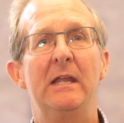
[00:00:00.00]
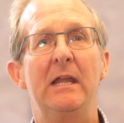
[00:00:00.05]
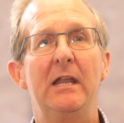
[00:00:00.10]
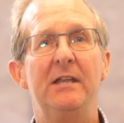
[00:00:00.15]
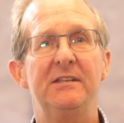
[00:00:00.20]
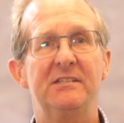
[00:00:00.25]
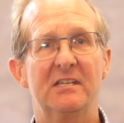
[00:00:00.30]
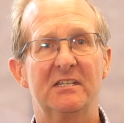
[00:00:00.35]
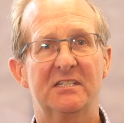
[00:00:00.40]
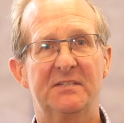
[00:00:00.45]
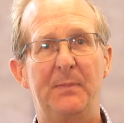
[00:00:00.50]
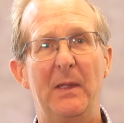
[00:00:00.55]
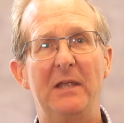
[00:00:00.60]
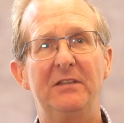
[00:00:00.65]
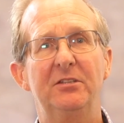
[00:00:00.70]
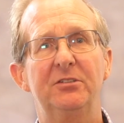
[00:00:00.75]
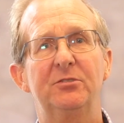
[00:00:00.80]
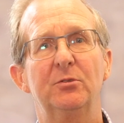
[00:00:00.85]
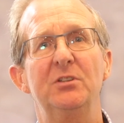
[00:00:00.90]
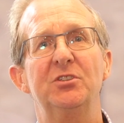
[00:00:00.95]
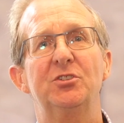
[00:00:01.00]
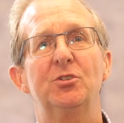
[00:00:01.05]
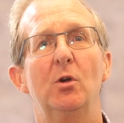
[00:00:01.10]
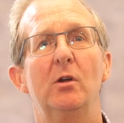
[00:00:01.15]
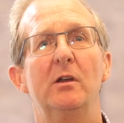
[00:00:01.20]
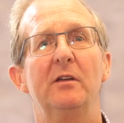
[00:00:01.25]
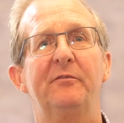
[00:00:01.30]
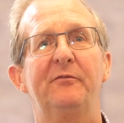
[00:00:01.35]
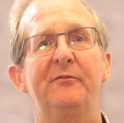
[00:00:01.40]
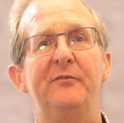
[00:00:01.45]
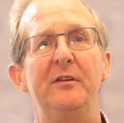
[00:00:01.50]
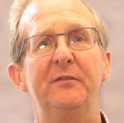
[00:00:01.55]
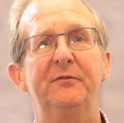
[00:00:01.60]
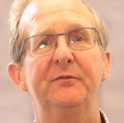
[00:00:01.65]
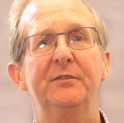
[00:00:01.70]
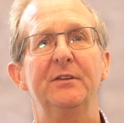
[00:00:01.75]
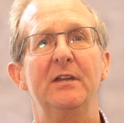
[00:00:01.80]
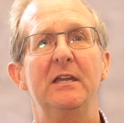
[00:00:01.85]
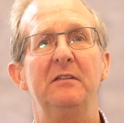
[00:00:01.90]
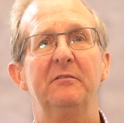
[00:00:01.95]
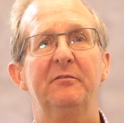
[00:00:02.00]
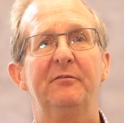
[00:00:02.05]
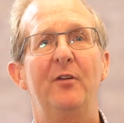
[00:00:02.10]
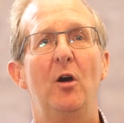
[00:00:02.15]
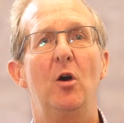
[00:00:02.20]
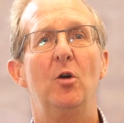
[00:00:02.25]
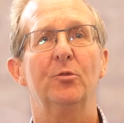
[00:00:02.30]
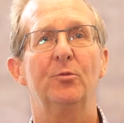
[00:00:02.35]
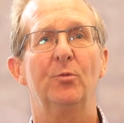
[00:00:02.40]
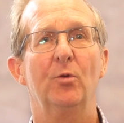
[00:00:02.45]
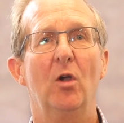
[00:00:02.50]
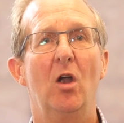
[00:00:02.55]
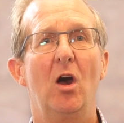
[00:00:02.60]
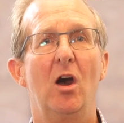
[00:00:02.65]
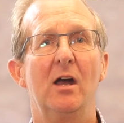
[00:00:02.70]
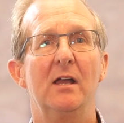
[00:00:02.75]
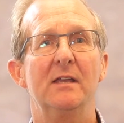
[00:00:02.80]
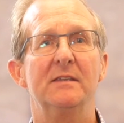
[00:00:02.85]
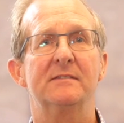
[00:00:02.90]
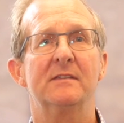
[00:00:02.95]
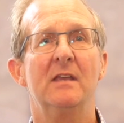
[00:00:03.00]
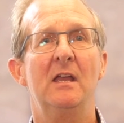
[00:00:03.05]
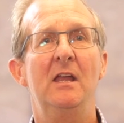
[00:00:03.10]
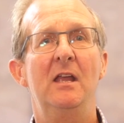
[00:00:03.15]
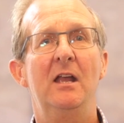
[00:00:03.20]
It is expected to enjoy a 15-fold rise